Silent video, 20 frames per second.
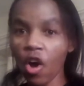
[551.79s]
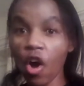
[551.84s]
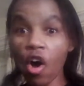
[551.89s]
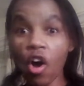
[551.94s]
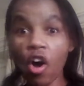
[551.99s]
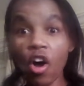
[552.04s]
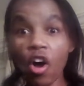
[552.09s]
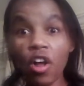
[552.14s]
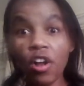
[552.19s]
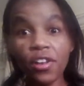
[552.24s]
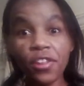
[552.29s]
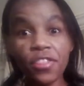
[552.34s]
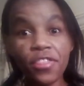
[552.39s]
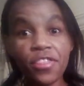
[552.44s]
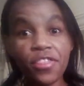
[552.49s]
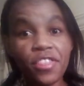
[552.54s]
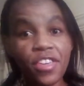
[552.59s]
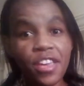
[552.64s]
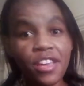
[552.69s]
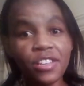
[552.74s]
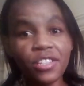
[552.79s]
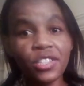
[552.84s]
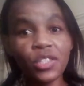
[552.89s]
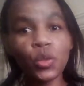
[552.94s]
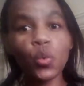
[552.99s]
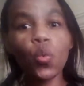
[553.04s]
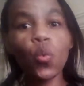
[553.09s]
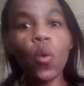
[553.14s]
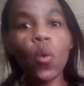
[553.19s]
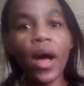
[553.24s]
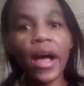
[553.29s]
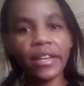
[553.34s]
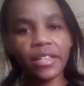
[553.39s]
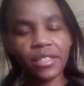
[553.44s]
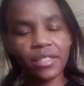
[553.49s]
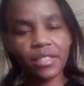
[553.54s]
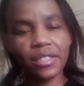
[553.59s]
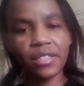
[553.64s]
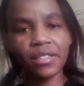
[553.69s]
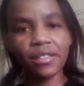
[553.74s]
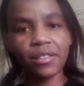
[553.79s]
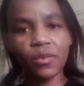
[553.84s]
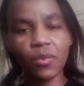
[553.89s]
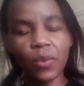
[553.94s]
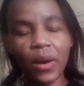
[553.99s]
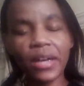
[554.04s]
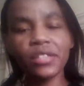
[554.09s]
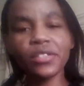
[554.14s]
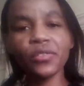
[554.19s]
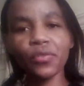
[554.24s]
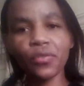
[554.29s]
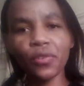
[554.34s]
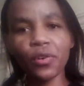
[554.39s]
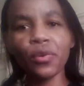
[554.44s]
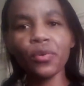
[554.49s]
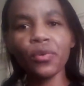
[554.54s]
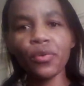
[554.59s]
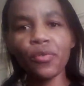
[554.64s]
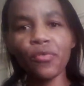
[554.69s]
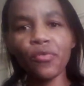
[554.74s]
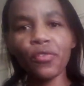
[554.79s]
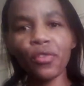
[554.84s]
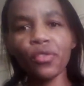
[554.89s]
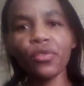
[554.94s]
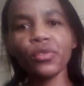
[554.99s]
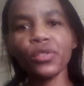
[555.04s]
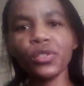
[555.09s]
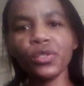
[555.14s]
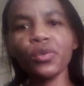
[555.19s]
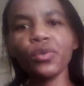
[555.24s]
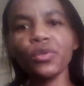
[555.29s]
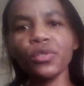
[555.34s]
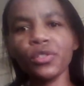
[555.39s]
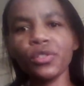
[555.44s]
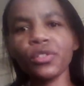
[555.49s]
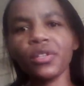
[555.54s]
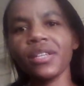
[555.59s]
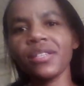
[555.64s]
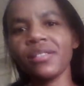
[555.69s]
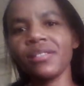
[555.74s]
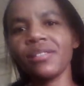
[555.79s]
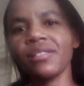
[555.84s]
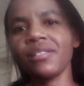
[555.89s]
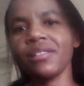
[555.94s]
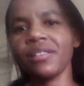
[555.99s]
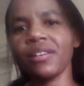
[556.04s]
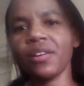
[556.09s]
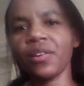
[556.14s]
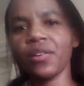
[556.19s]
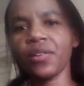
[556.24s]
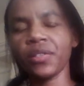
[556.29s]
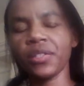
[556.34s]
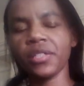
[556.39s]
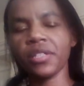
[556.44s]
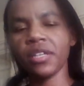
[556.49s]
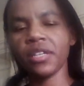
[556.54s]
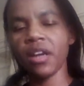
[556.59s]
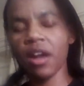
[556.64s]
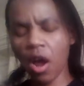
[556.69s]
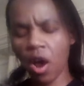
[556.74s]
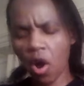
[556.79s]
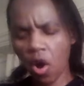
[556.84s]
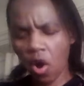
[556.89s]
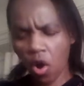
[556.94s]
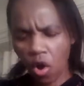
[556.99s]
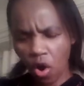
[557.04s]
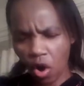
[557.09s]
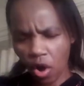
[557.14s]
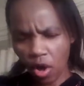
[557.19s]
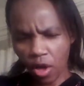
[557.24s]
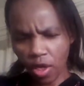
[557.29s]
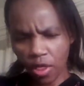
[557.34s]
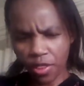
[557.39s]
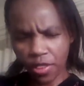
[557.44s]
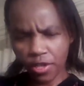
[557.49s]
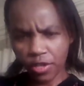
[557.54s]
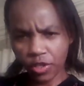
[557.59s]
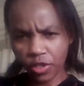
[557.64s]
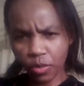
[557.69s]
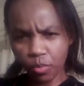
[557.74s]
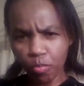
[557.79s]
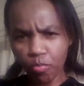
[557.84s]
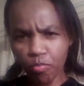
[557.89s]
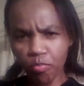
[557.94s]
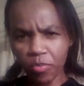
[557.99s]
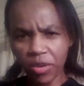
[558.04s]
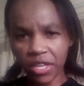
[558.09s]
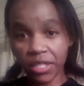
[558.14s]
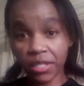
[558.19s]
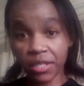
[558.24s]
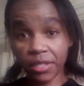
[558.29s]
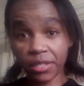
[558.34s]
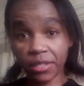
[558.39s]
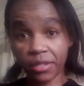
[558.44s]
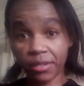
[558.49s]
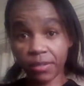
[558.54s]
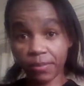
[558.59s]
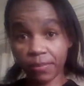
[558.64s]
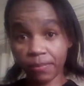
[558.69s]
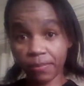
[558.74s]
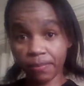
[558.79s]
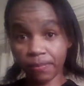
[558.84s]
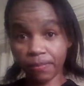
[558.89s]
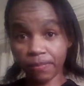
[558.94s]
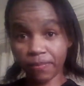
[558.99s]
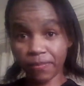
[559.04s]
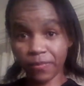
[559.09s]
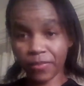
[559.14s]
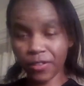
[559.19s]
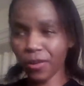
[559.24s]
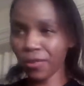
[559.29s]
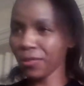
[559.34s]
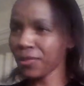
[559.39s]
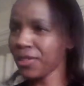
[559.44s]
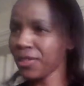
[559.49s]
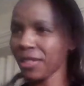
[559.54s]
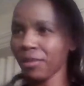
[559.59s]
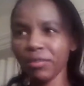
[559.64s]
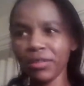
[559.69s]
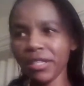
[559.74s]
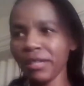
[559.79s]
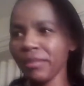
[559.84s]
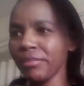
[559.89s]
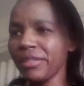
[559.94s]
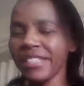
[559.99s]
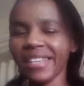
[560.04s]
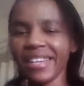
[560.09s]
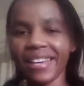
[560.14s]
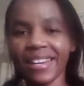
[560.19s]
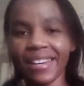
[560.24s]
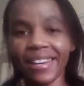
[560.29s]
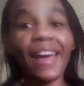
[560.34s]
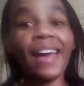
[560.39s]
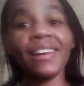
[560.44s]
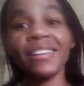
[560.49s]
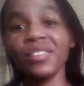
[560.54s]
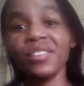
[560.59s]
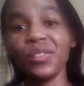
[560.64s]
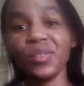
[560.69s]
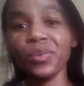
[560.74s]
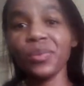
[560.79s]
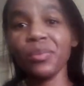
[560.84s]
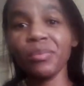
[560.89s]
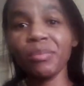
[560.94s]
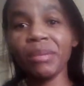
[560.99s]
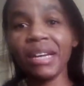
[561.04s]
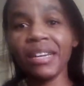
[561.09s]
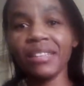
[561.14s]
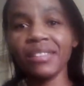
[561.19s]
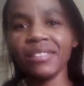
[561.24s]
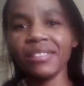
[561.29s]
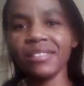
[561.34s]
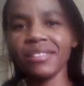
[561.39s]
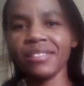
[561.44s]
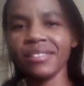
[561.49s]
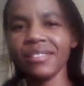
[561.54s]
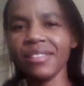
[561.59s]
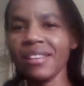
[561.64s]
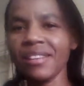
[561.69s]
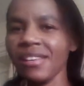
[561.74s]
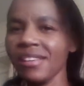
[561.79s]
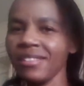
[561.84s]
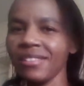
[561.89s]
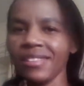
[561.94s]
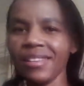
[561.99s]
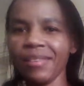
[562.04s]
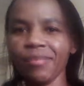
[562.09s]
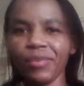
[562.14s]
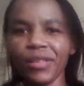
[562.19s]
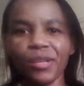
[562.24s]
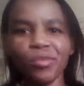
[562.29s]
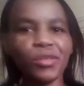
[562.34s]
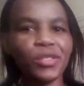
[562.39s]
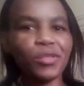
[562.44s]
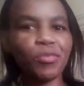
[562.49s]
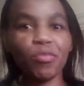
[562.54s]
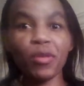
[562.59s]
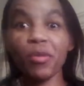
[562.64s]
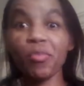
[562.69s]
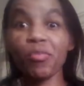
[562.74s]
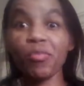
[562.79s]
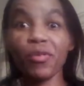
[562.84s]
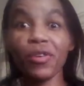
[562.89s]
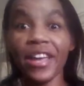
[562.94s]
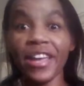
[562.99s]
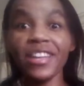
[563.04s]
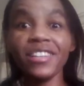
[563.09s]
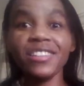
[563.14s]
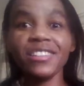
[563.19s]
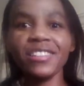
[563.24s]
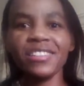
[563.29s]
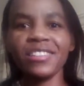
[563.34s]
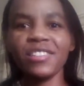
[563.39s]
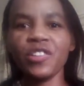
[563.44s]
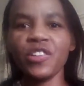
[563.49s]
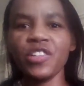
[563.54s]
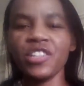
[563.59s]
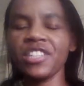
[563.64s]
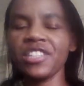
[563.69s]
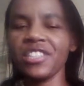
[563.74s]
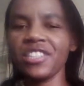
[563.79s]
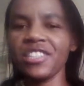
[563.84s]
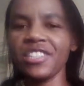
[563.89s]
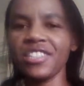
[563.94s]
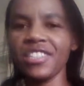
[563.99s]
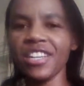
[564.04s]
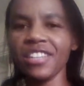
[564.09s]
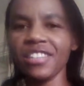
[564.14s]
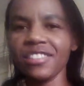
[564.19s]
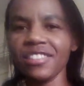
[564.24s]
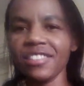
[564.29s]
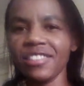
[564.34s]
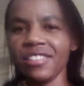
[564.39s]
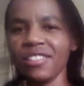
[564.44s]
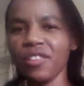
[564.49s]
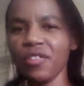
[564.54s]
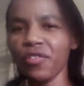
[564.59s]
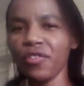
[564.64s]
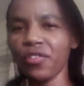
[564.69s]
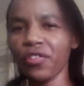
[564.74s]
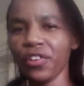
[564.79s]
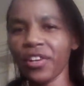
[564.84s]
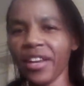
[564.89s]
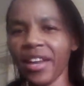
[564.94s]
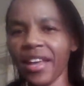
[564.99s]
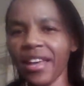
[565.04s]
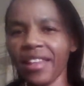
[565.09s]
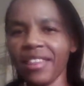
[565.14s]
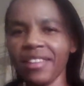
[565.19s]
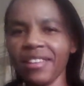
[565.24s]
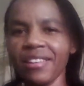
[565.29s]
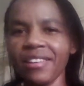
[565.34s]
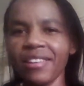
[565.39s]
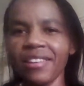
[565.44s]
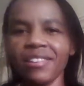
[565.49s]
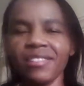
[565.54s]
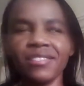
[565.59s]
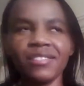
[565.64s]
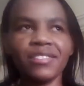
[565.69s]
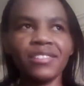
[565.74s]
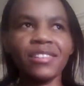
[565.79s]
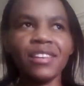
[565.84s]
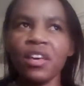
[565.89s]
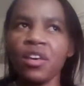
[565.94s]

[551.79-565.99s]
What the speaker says: all things works for good for those who trust in God. All this mix of sometimes crying too much, sometimes people hating you and rejecting you for nothing, and